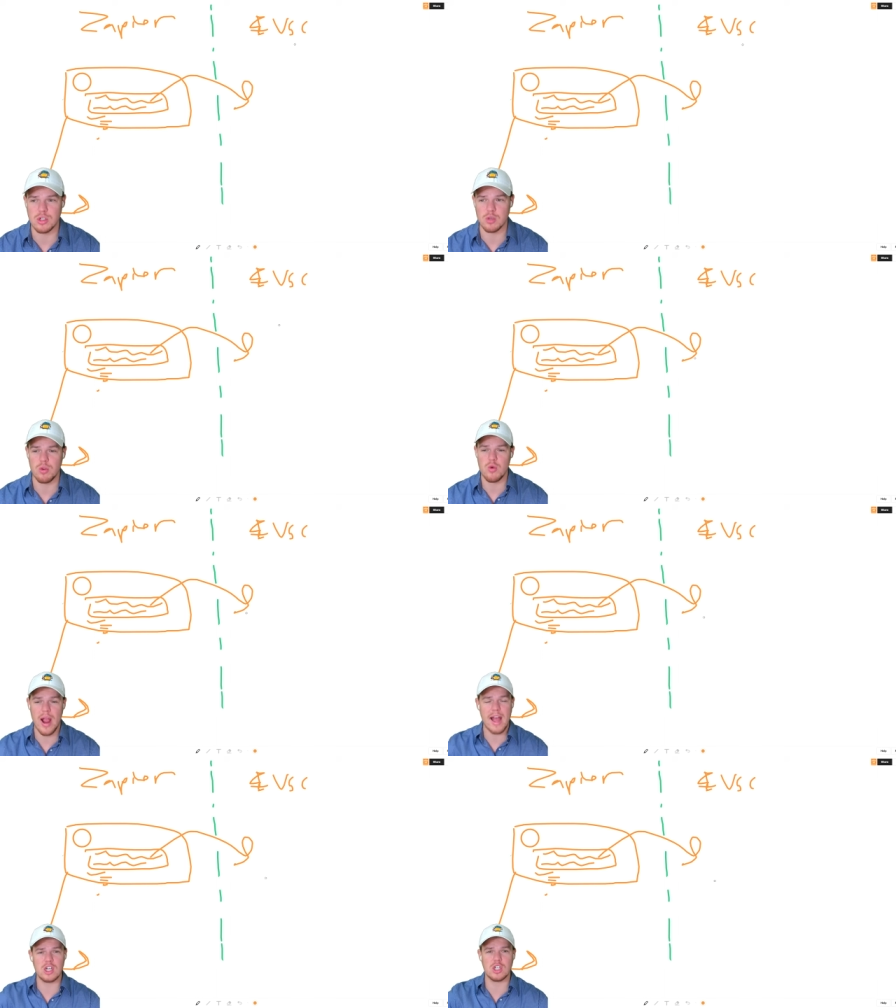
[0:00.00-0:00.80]
So when you
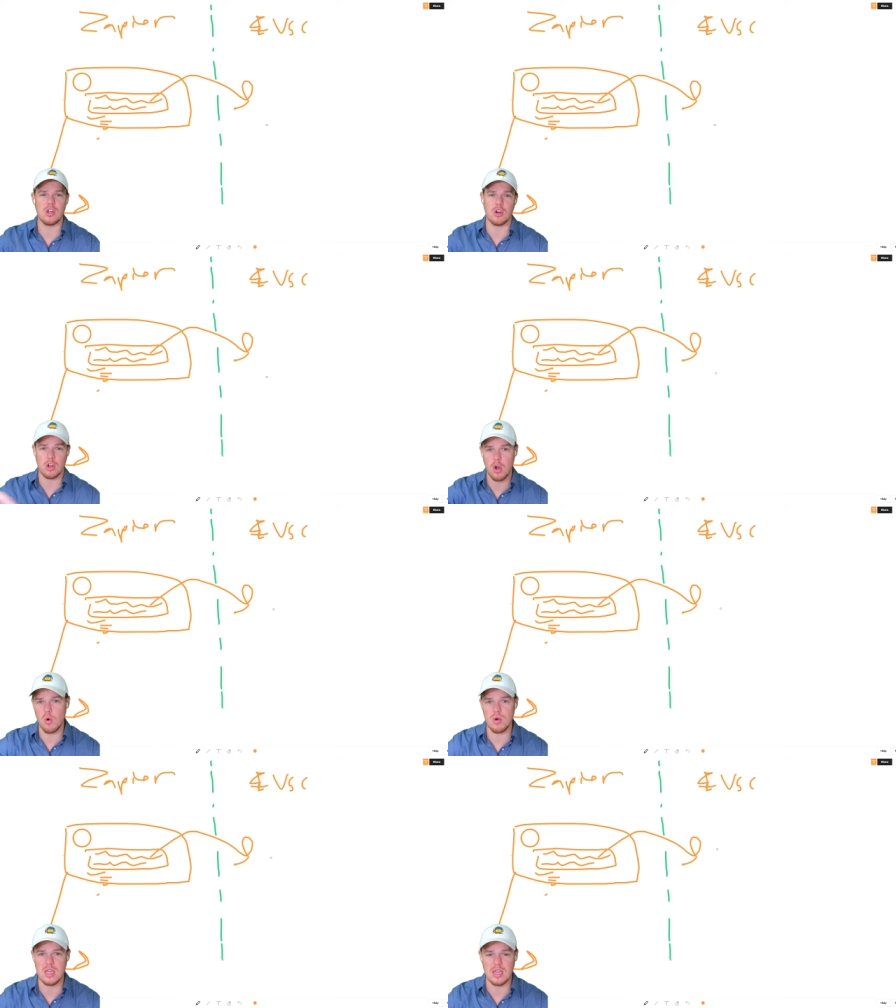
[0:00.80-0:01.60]
actually are
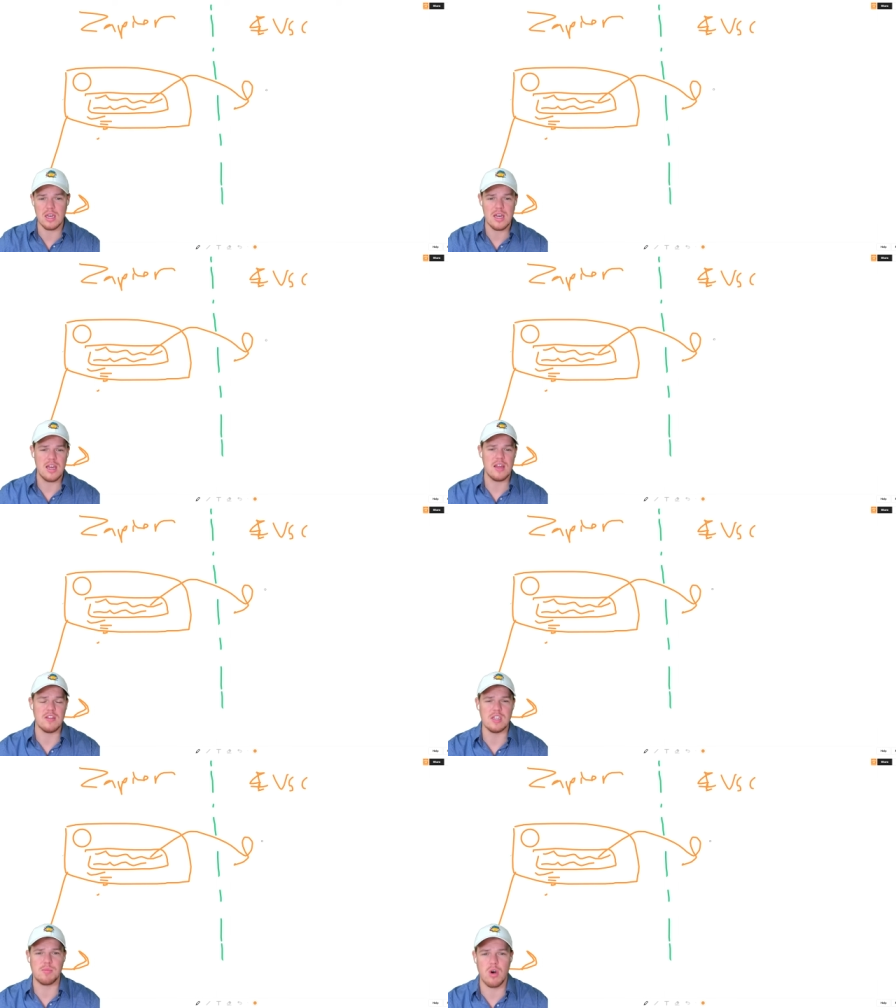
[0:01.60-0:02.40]
coding
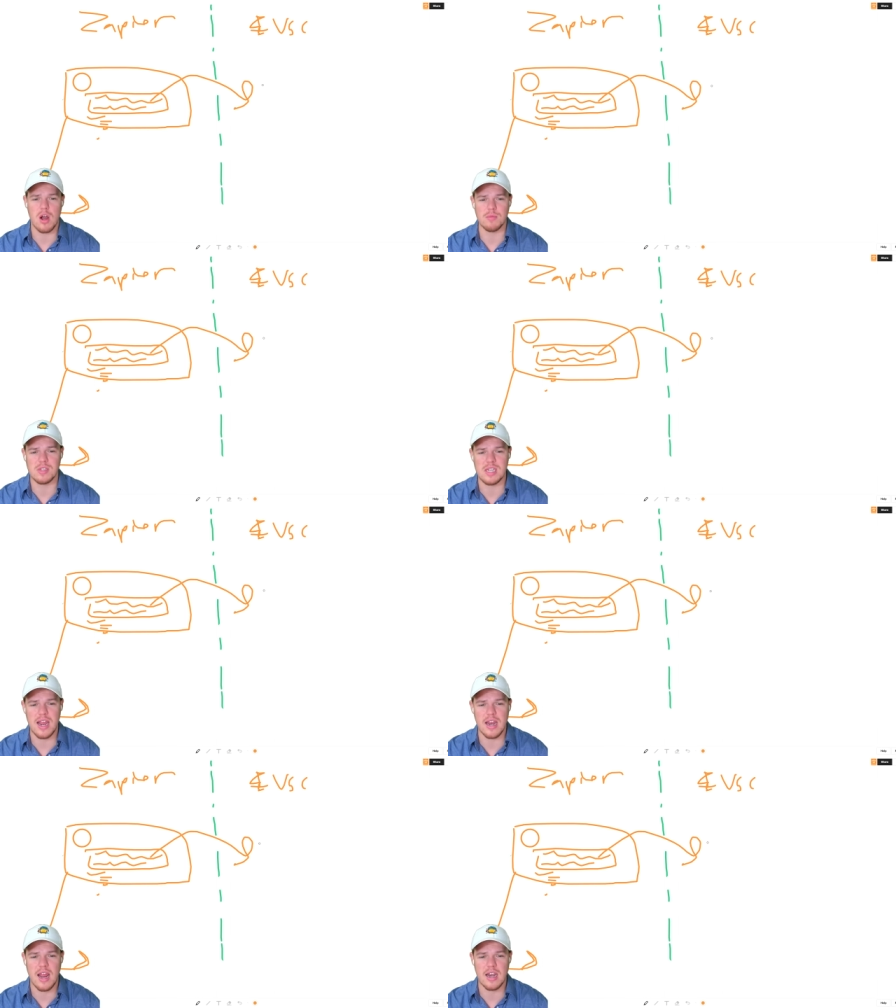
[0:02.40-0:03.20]
these prompts
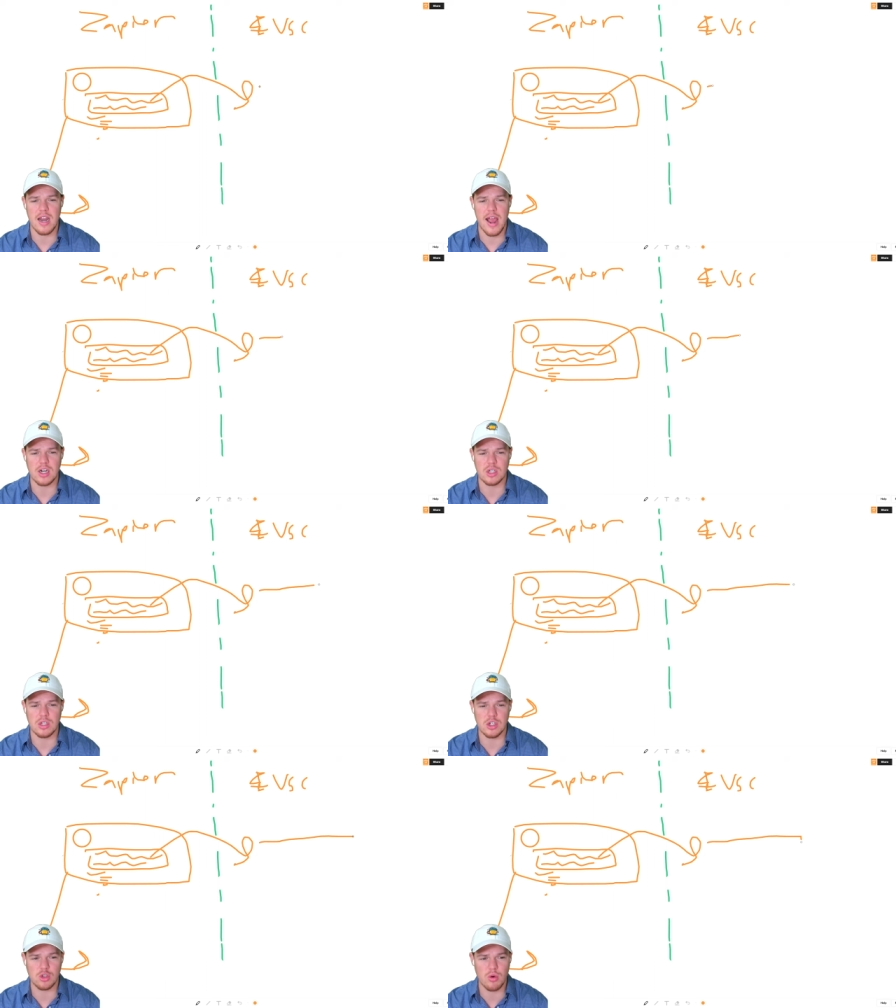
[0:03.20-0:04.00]
and, and actually
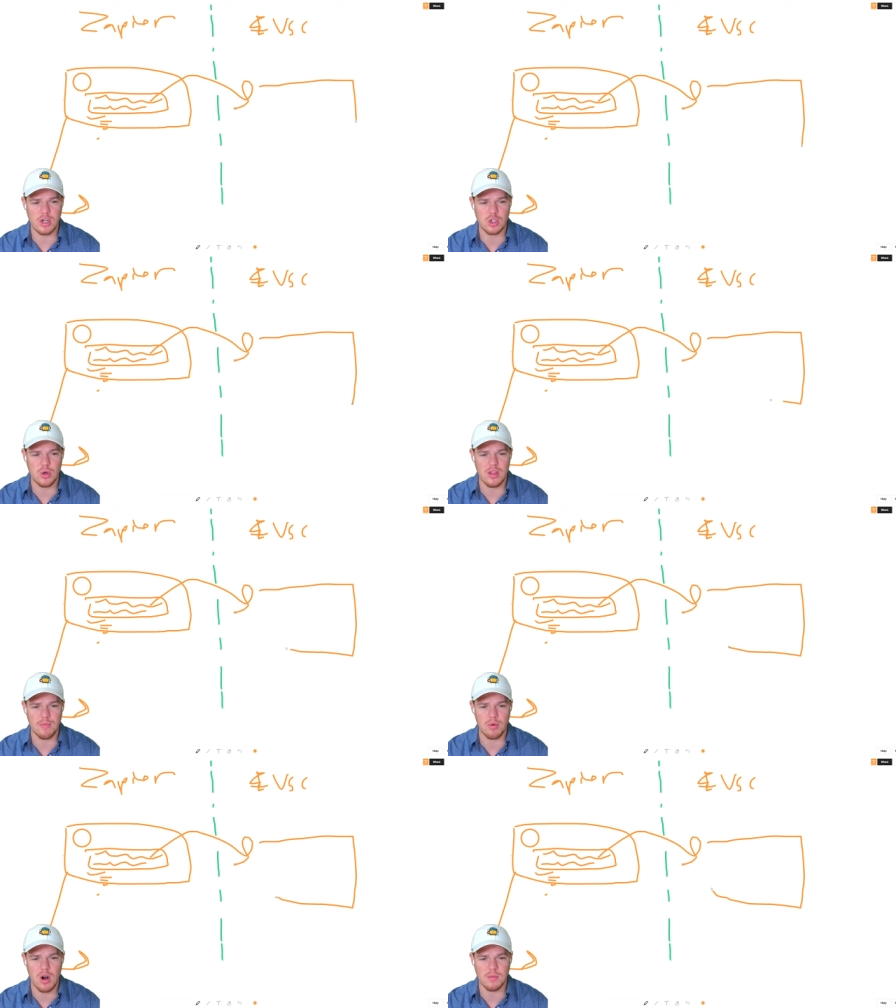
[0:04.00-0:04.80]
structuring the
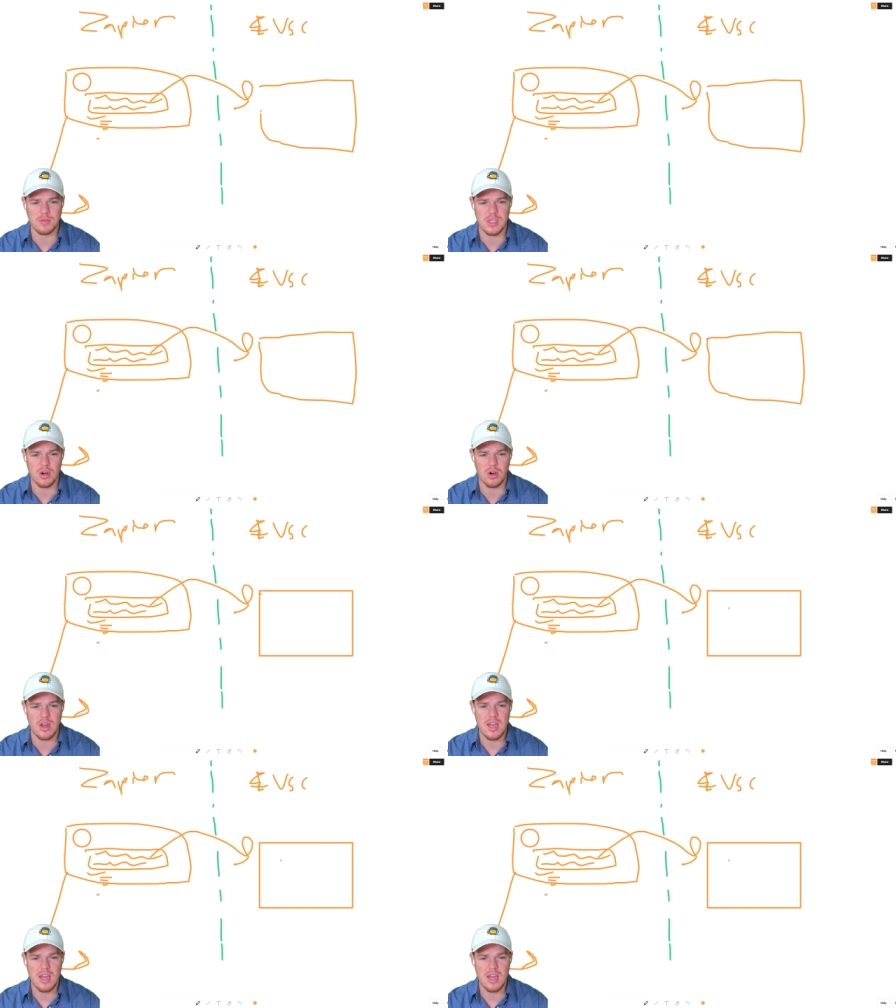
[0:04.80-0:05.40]
prompt here,